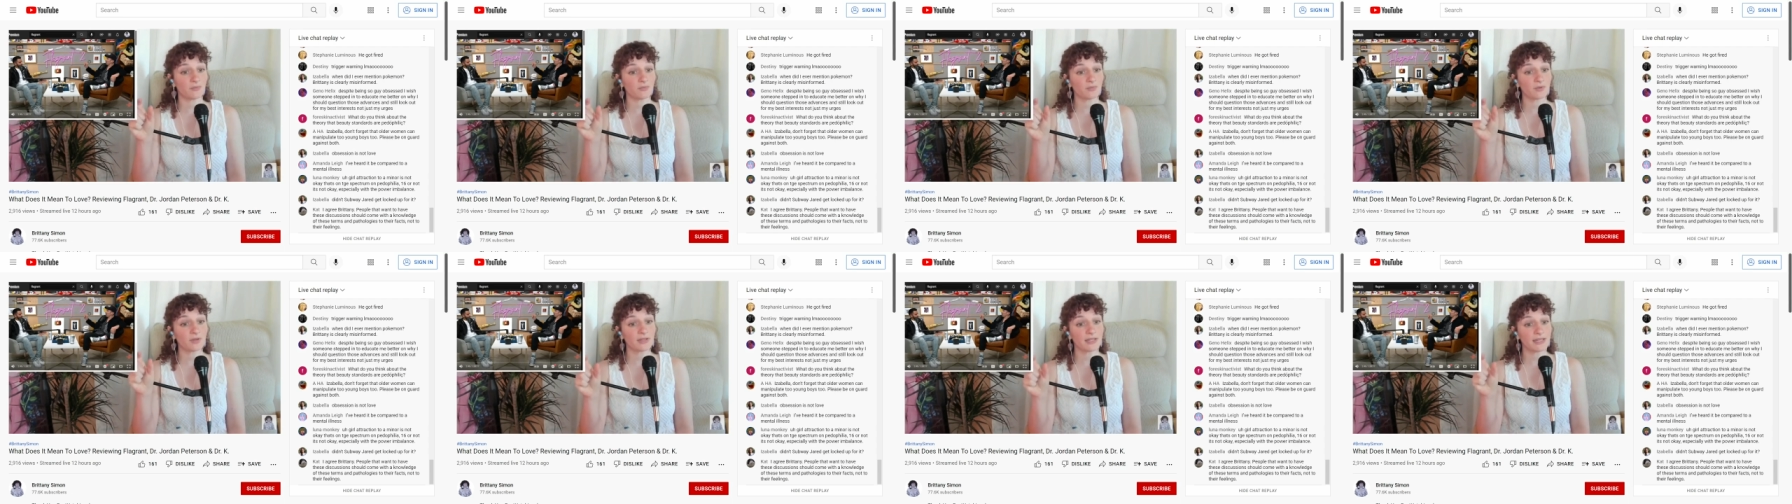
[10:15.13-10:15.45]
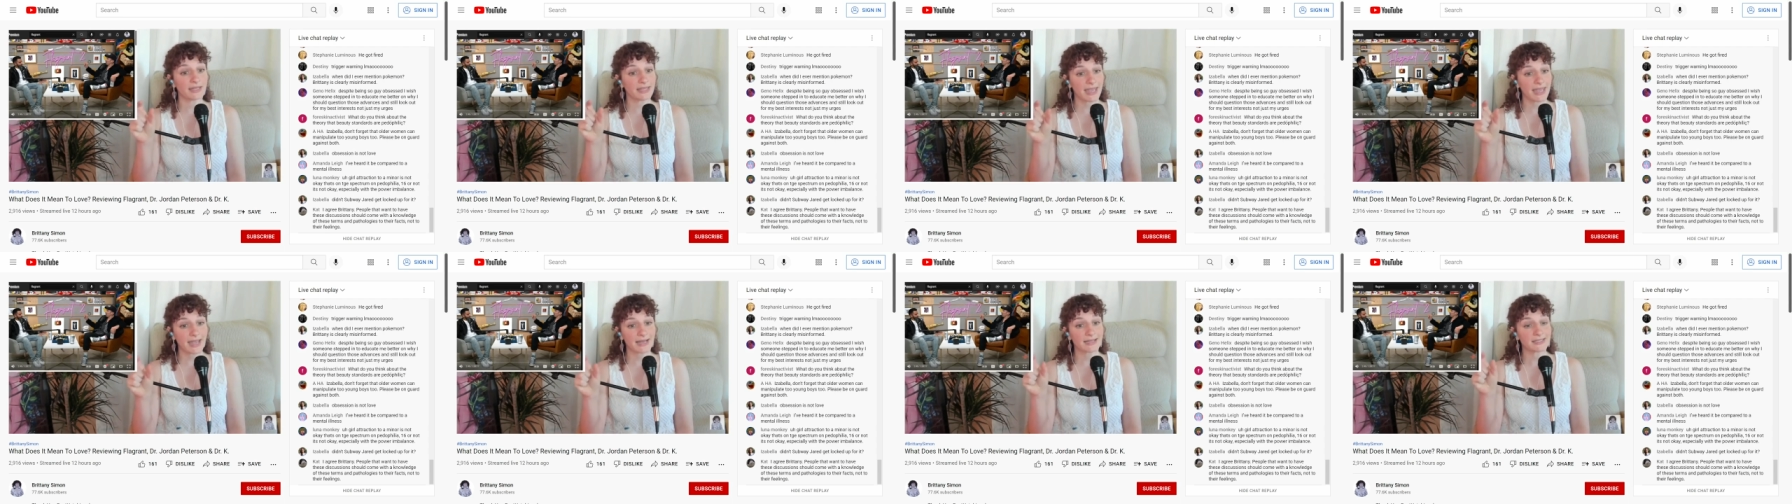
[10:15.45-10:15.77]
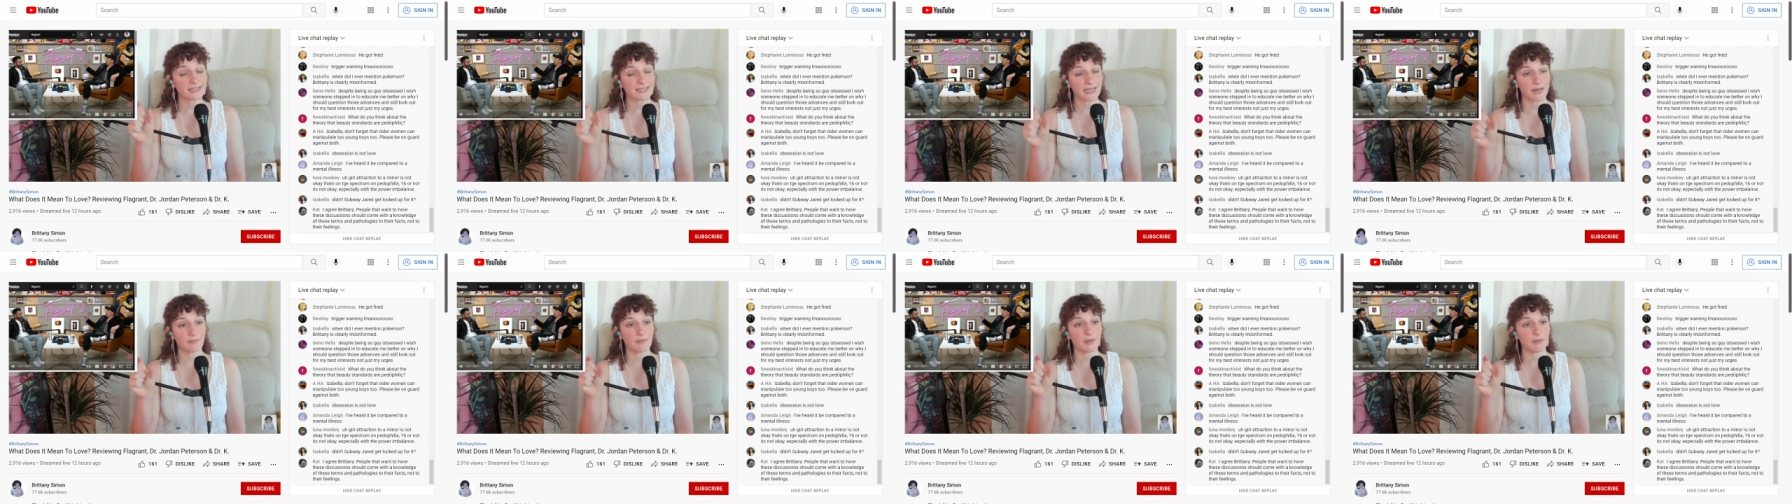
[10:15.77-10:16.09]
really can't
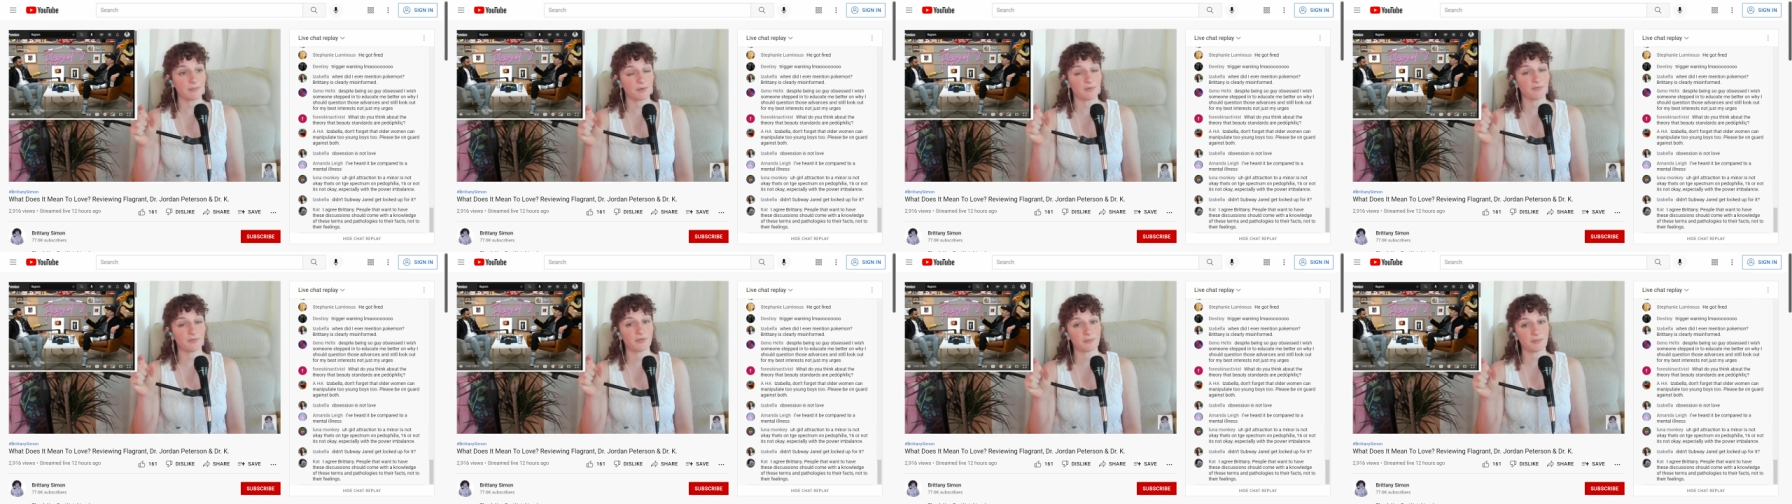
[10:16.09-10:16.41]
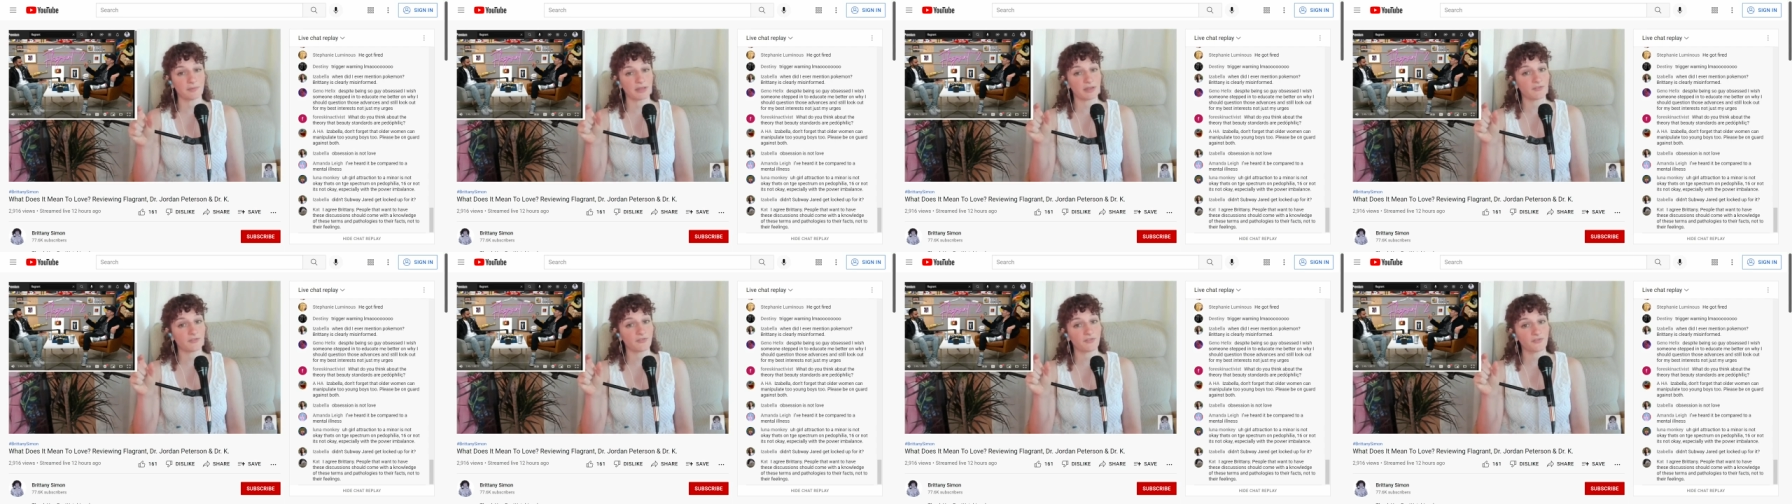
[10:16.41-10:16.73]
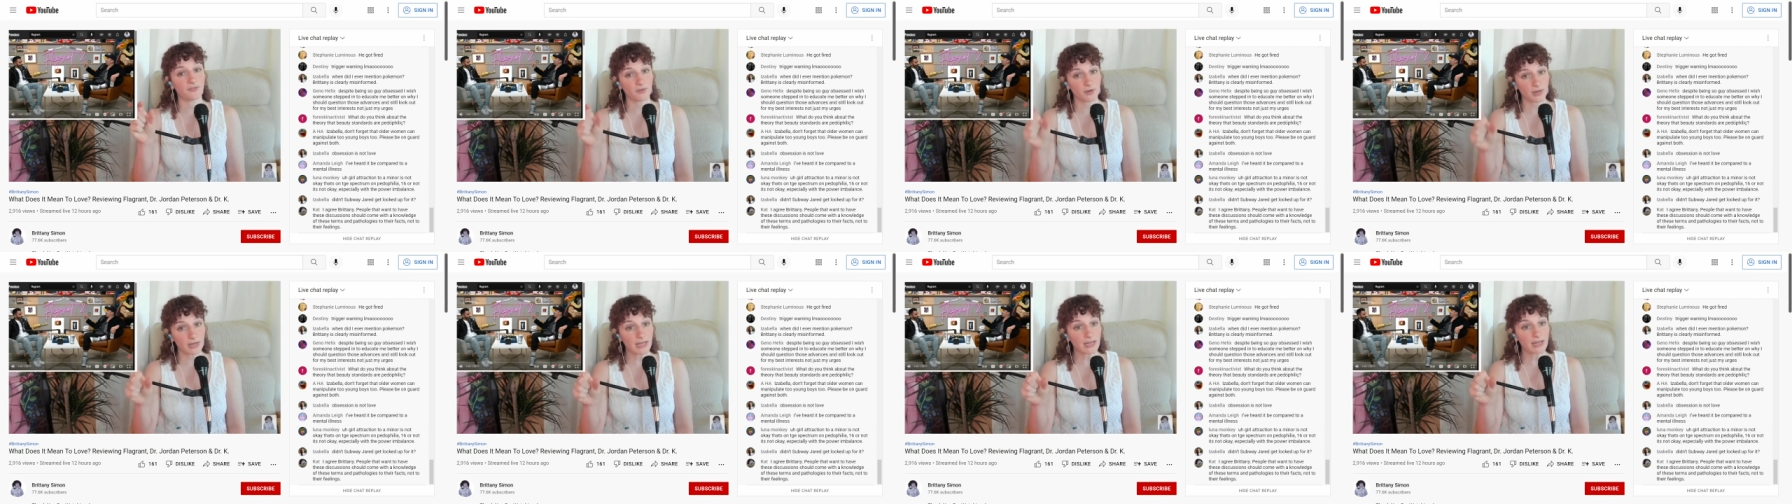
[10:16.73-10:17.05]
stop people from being
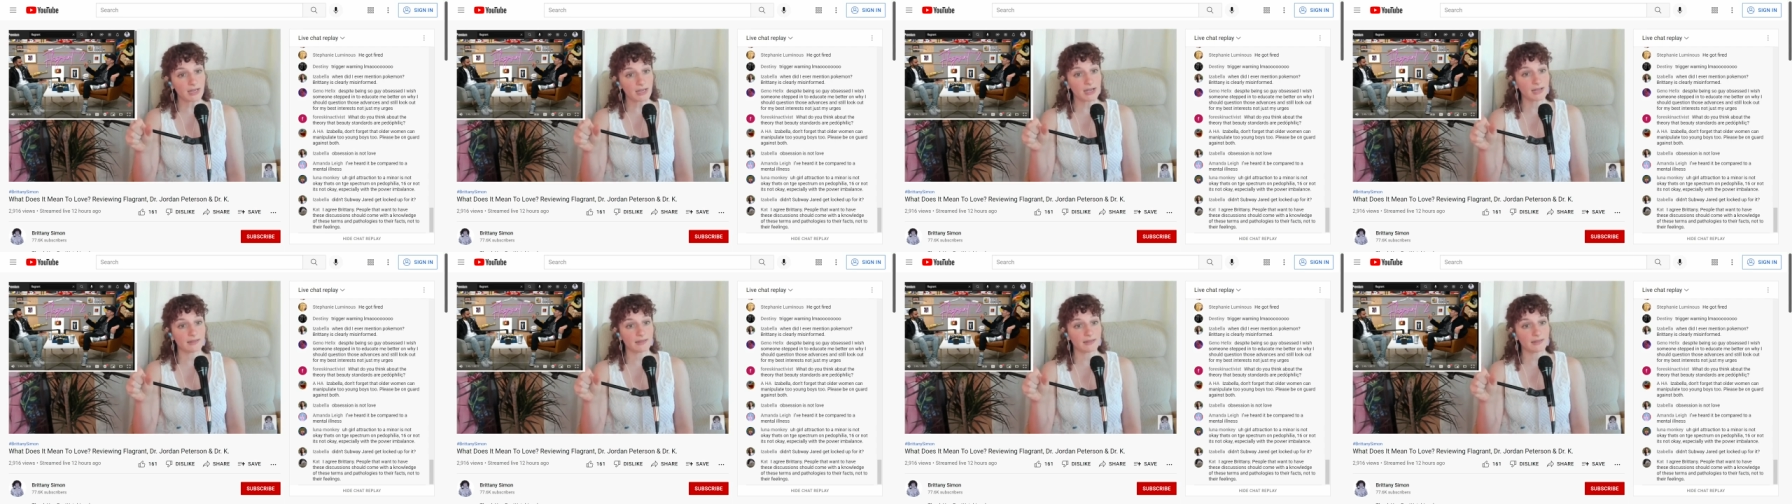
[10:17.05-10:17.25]
free